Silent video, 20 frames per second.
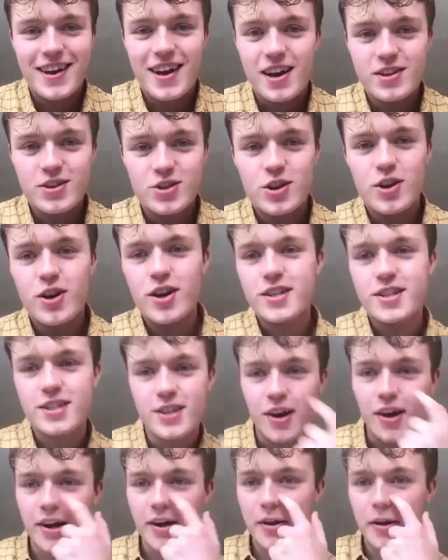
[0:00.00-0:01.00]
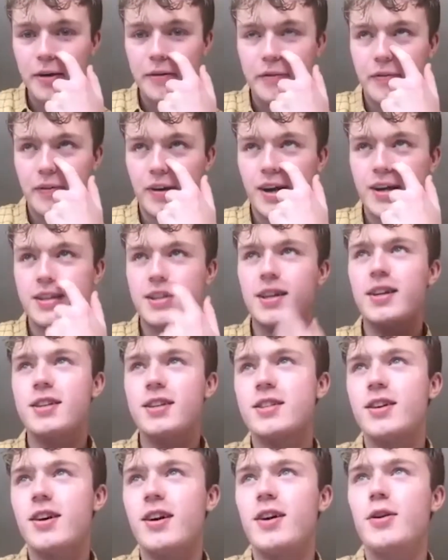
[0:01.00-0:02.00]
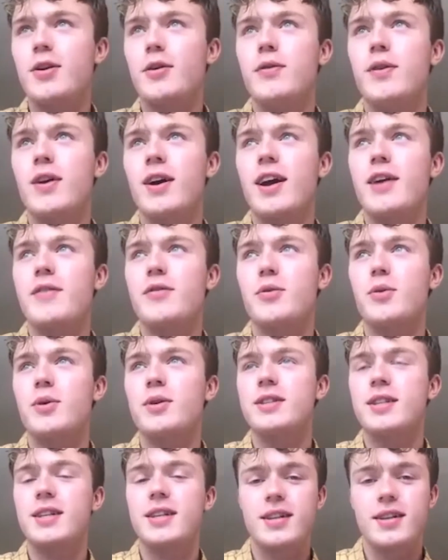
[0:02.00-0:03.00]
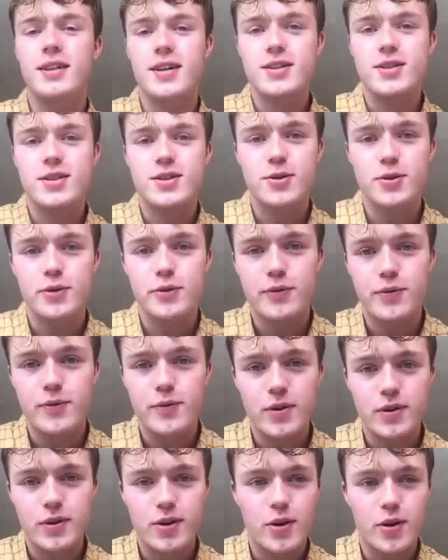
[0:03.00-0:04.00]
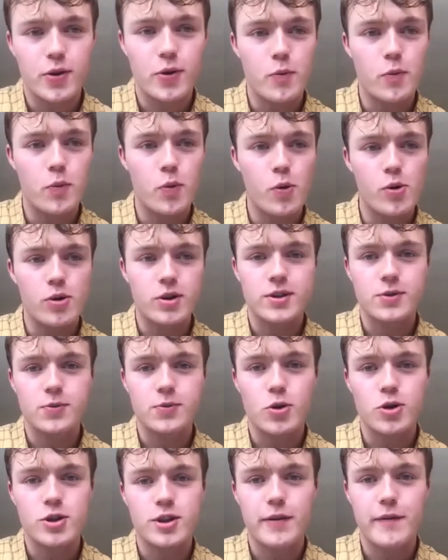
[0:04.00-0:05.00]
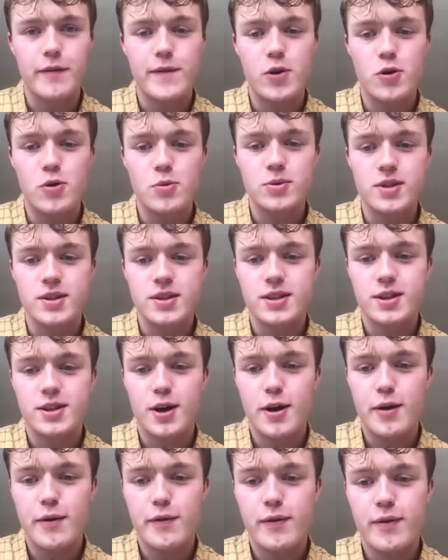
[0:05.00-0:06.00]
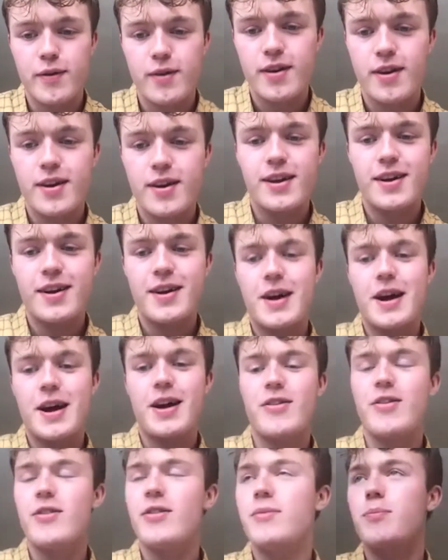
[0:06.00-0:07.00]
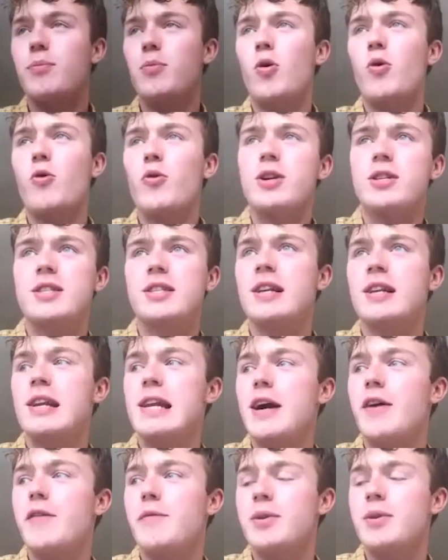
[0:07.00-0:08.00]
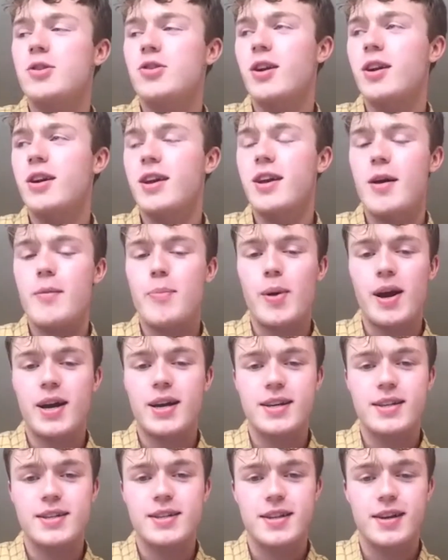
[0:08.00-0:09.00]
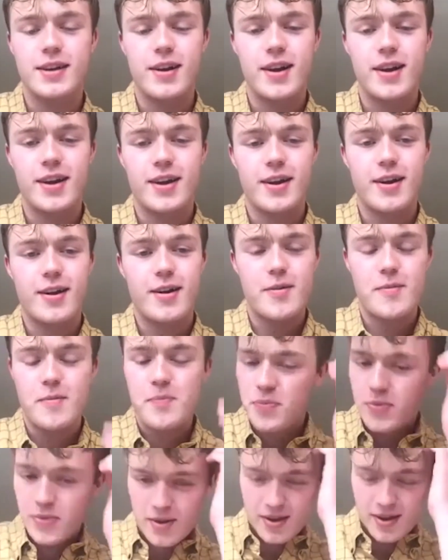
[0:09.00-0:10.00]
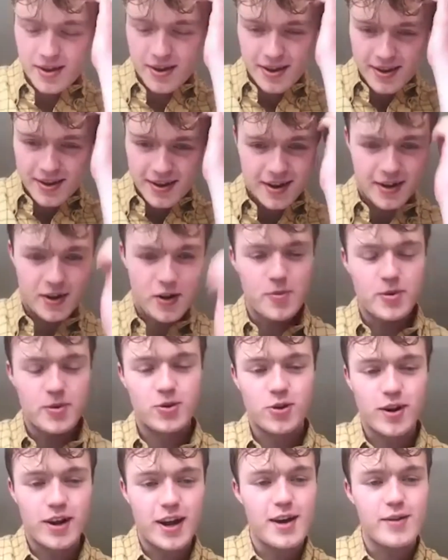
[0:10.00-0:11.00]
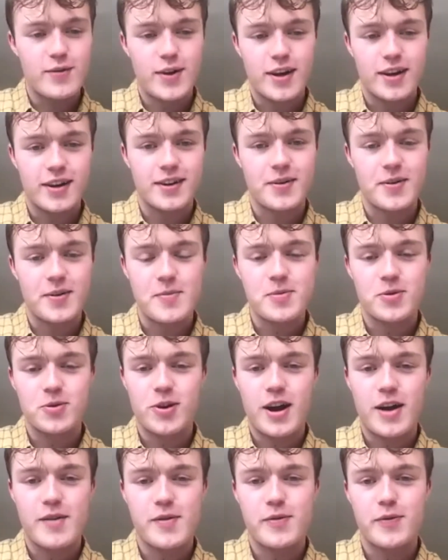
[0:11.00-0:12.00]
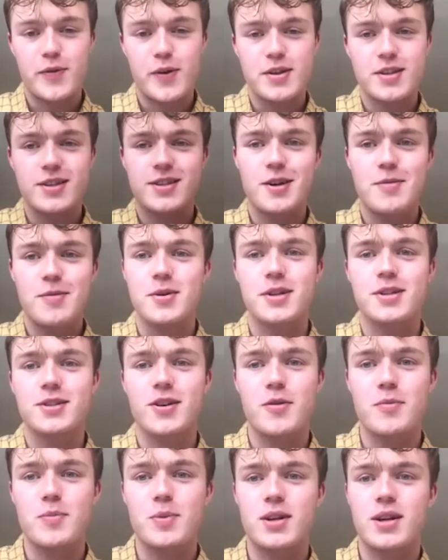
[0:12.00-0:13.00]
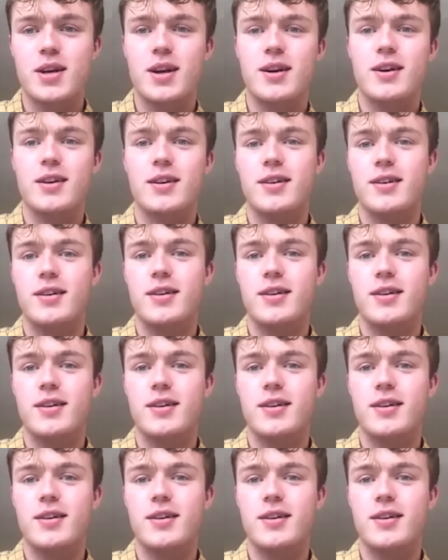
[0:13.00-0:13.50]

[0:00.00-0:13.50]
you know, I think I started off like everyone did, like just sort of going on walks and watching films and stuff. And more recently, I've been trying to get back into like, I've been trying to have a fun summer. So I've been getting